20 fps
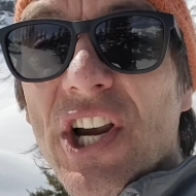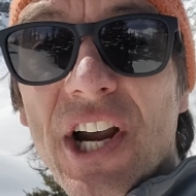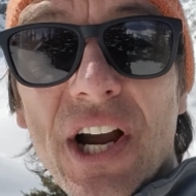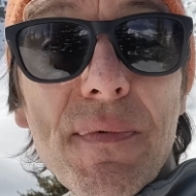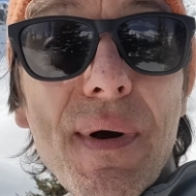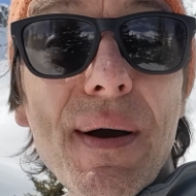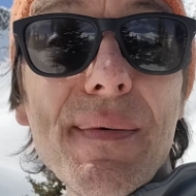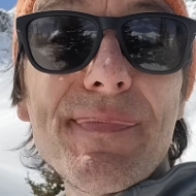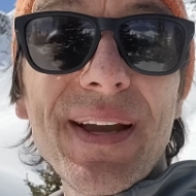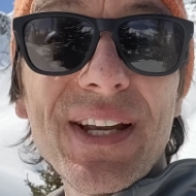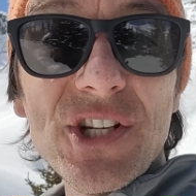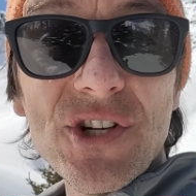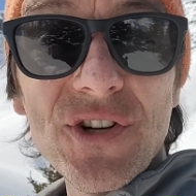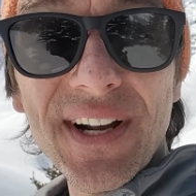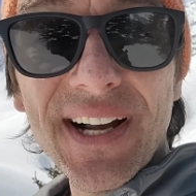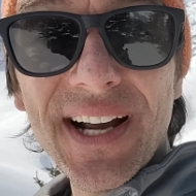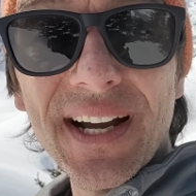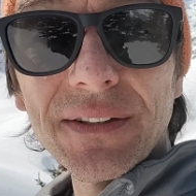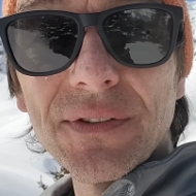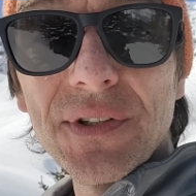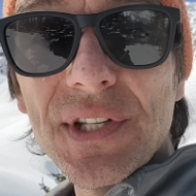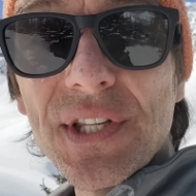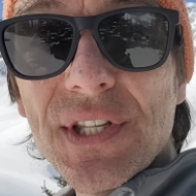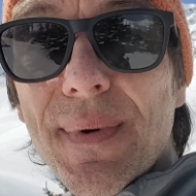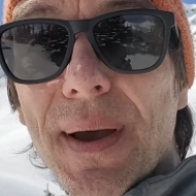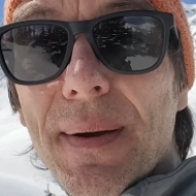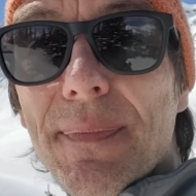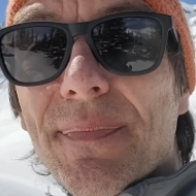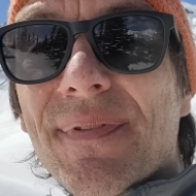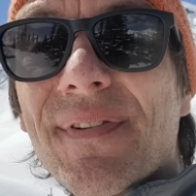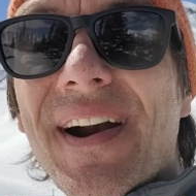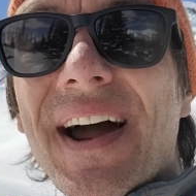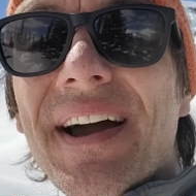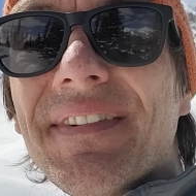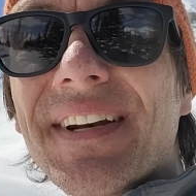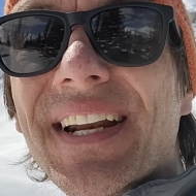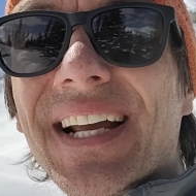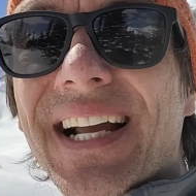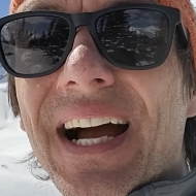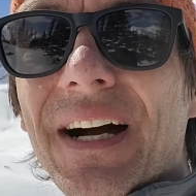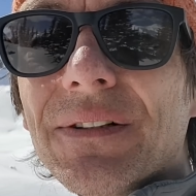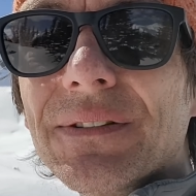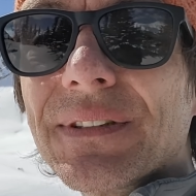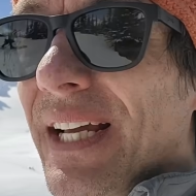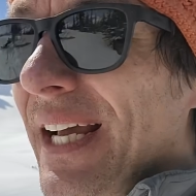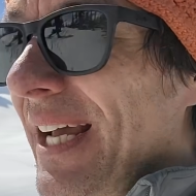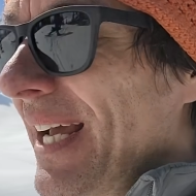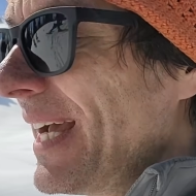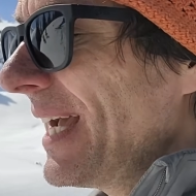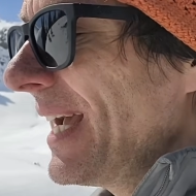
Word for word: check out my Patreon account. which is my private account.